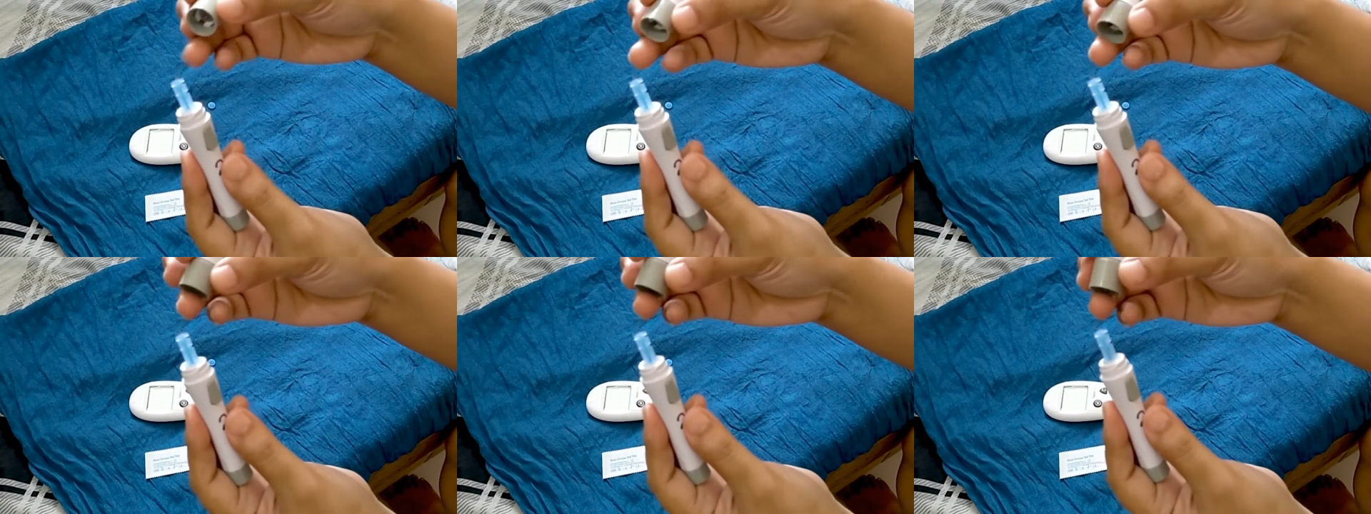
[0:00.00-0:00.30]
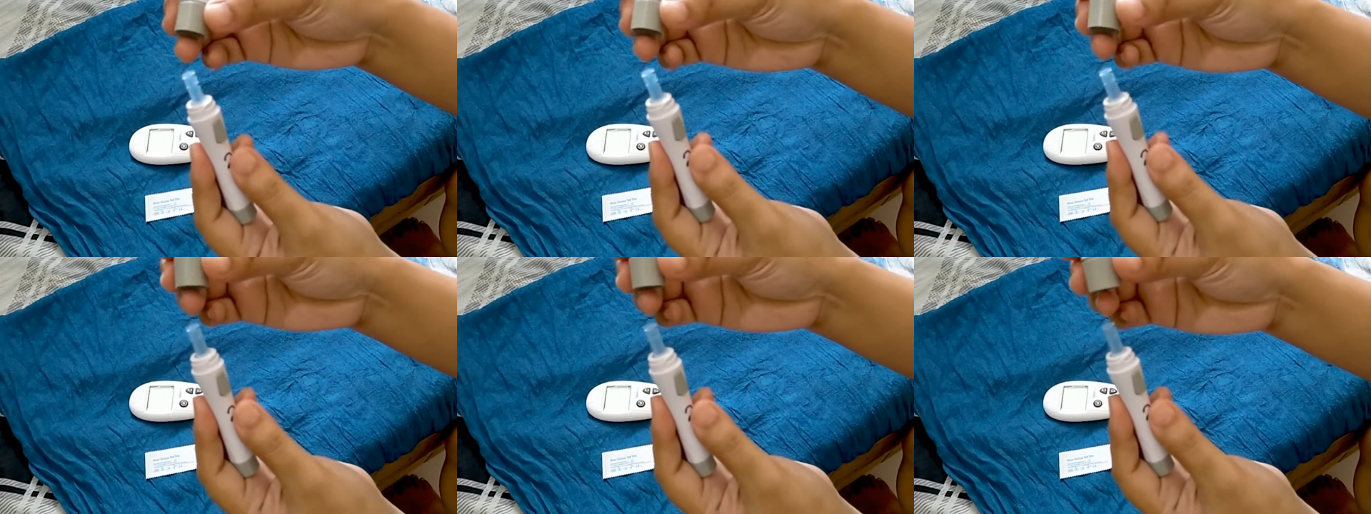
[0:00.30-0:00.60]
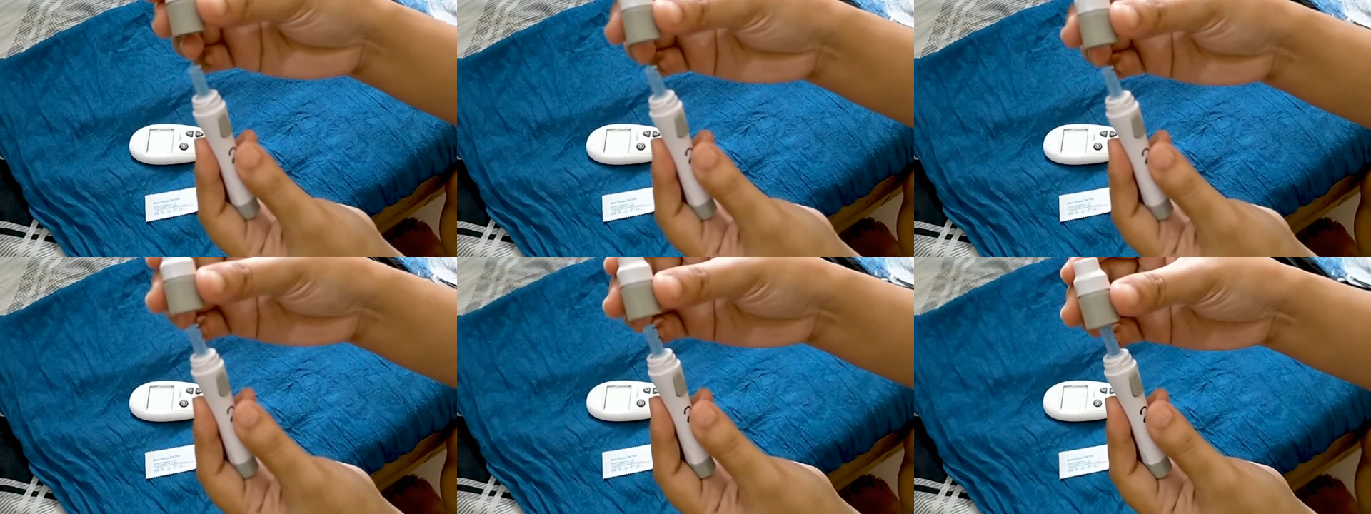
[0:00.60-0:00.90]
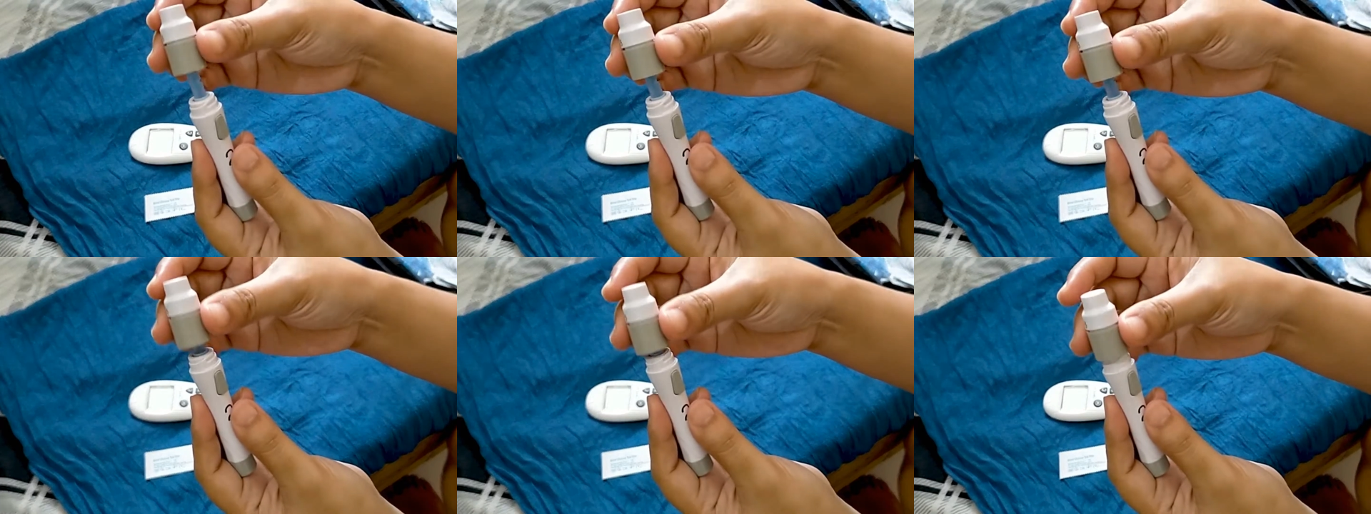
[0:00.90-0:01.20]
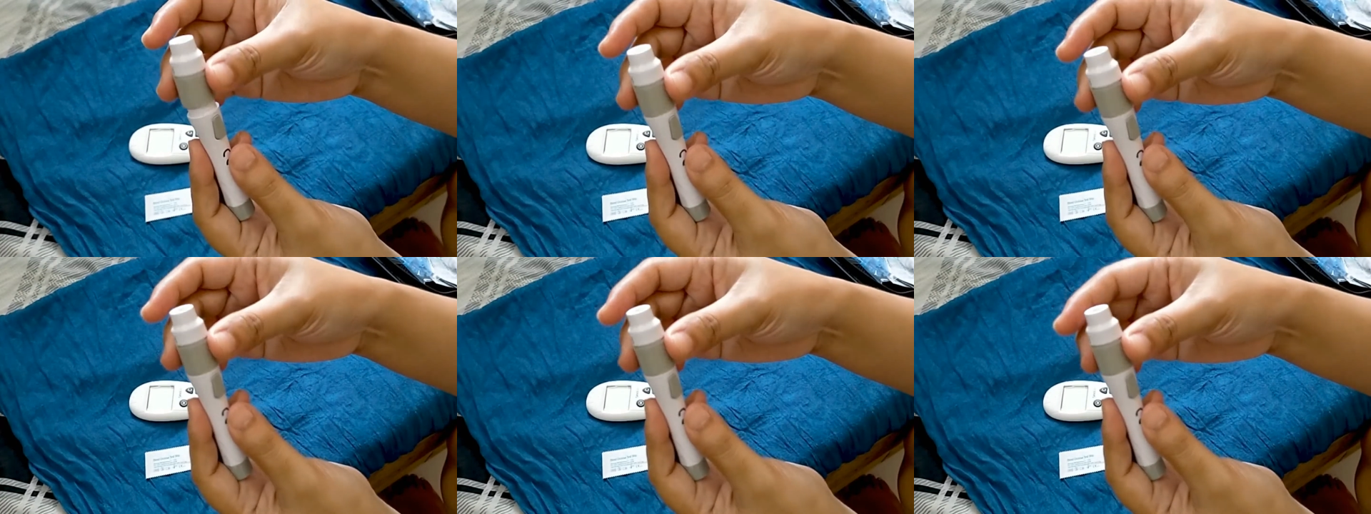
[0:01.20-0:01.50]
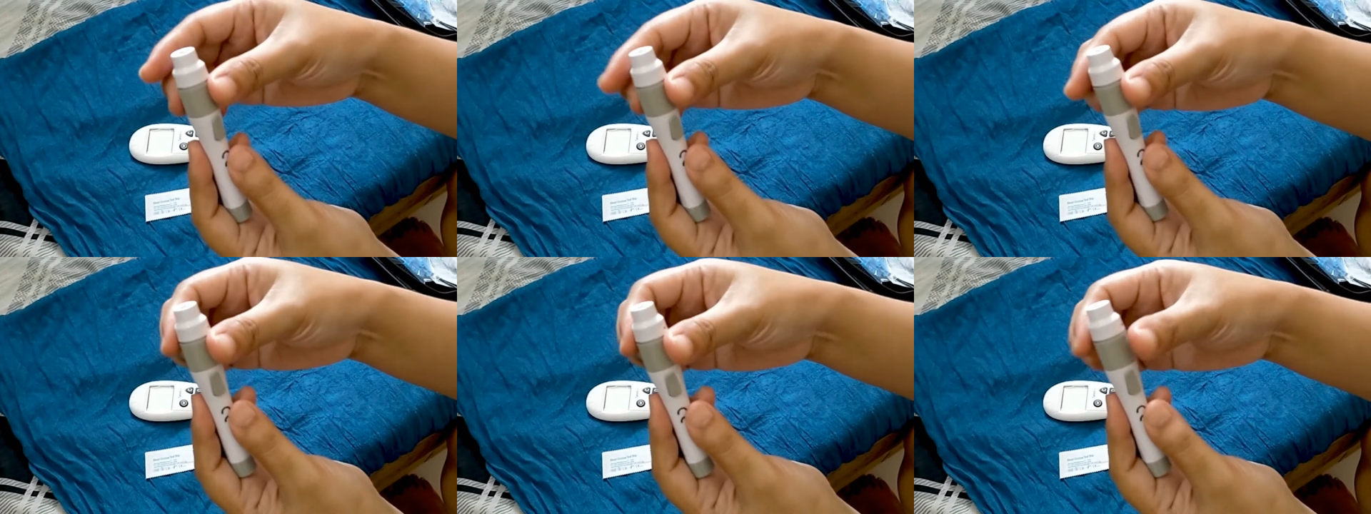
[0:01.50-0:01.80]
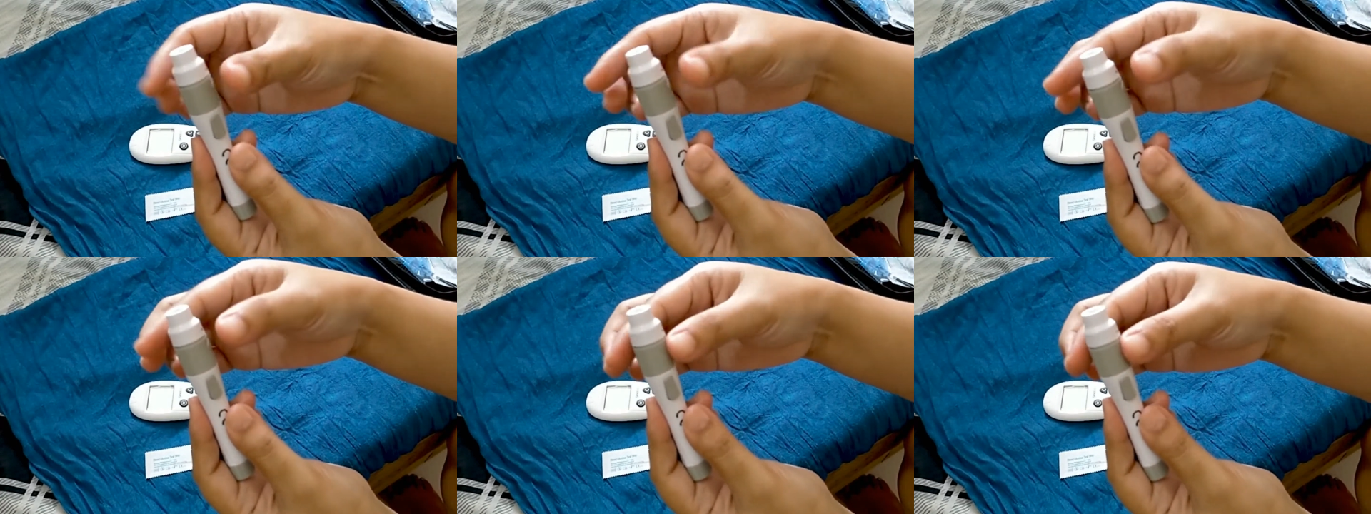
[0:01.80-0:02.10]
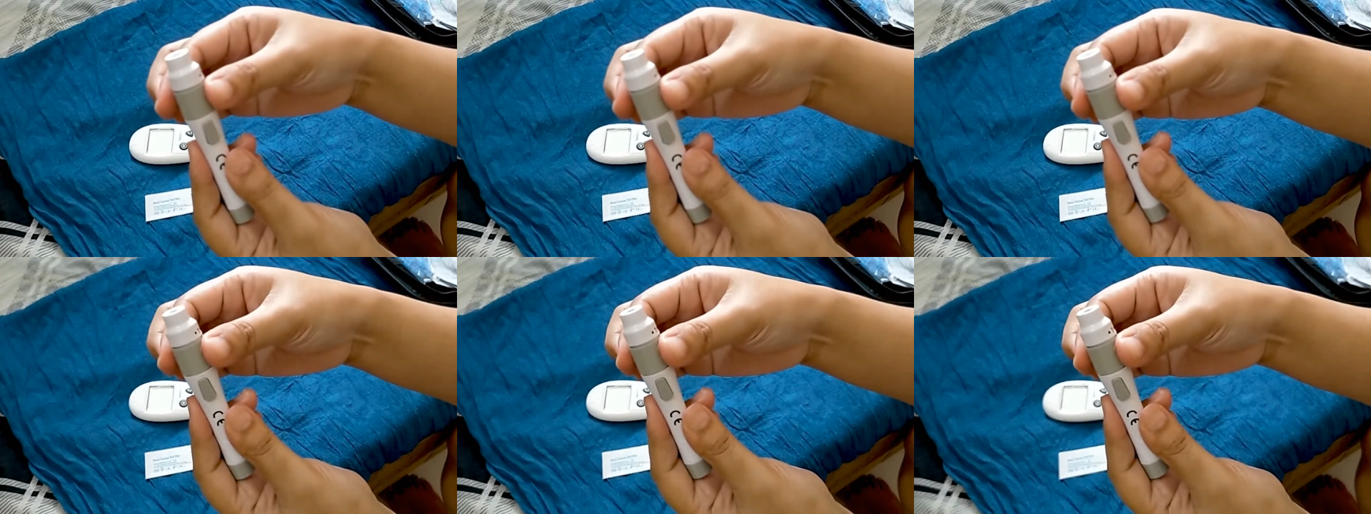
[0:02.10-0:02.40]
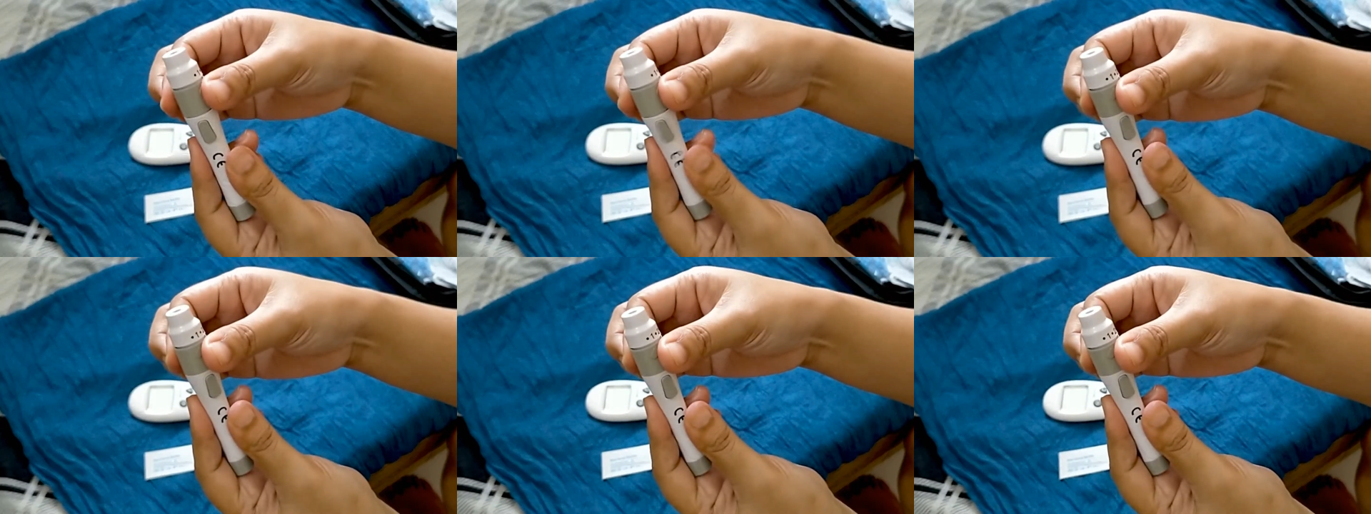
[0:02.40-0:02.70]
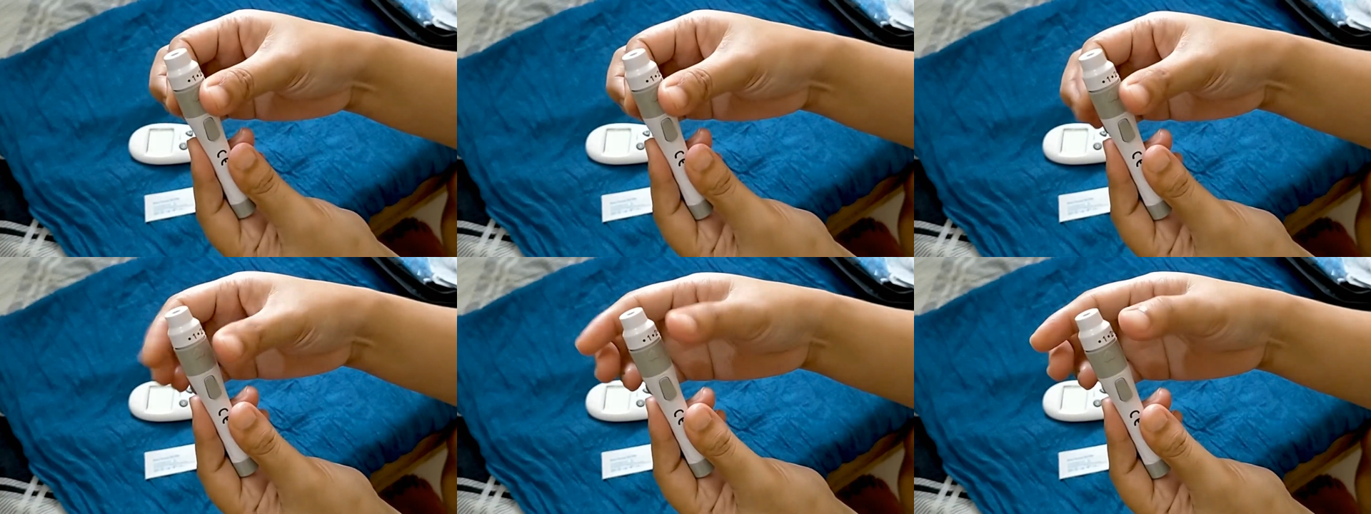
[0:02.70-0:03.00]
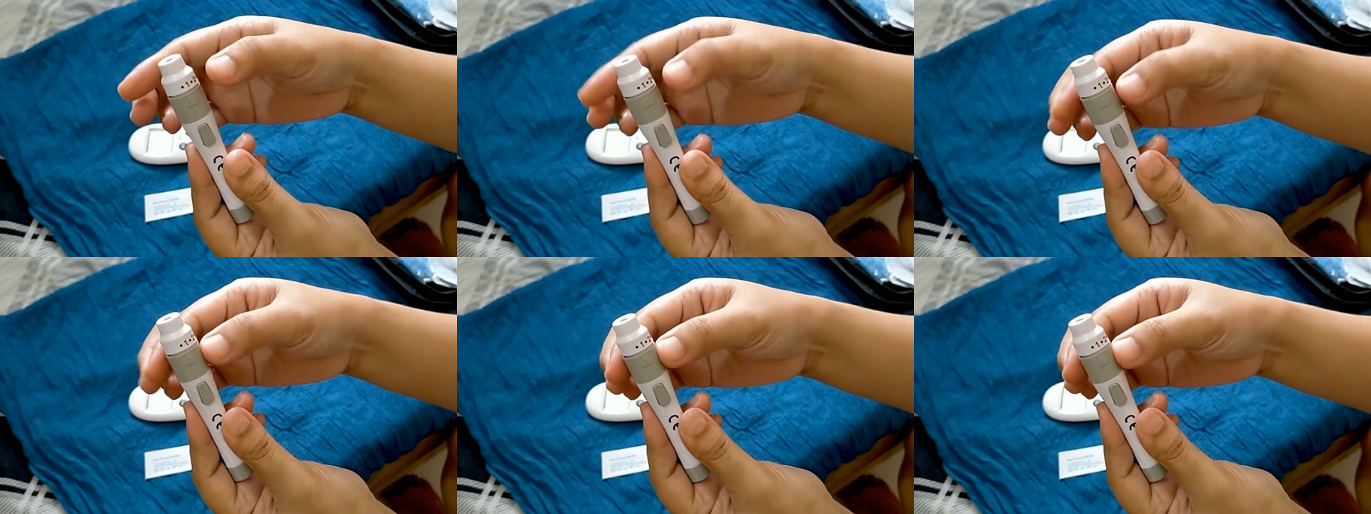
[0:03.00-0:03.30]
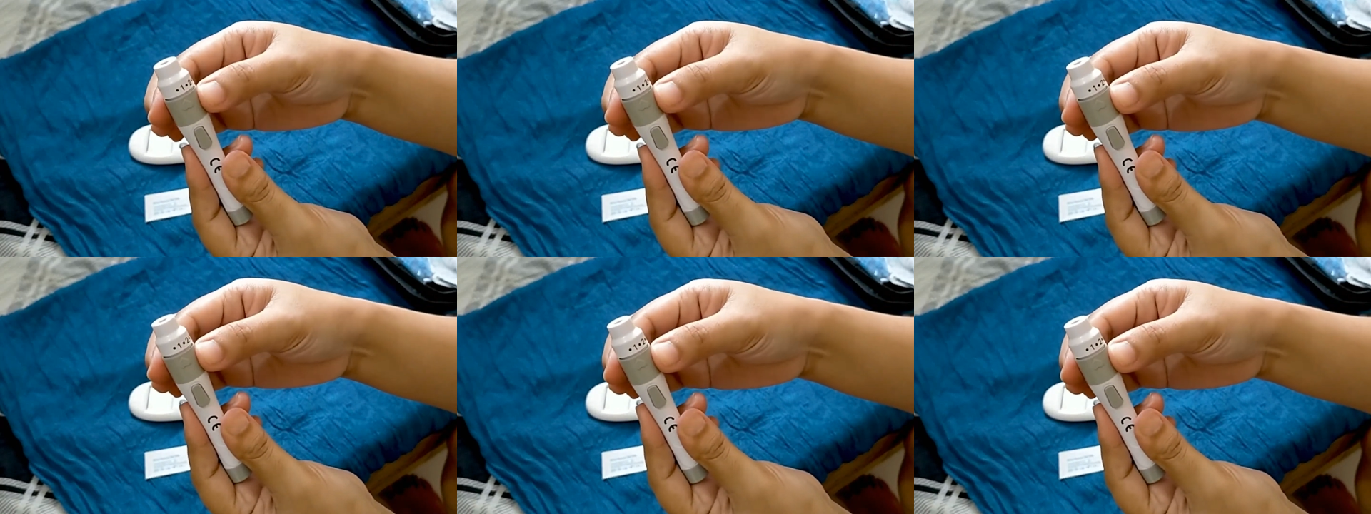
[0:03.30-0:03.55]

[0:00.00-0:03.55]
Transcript: (no speaker visible)